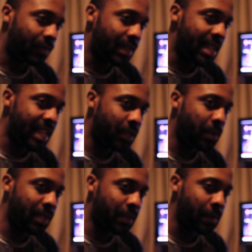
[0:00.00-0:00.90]
this
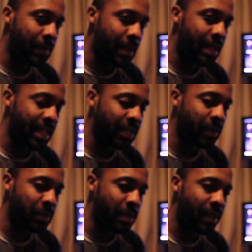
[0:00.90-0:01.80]
was
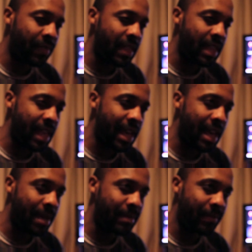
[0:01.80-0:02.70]
one of
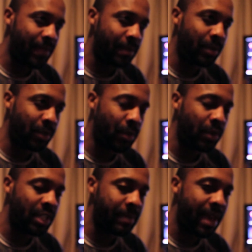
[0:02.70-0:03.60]
the films
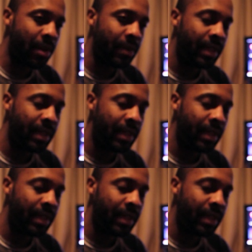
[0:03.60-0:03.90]
talked about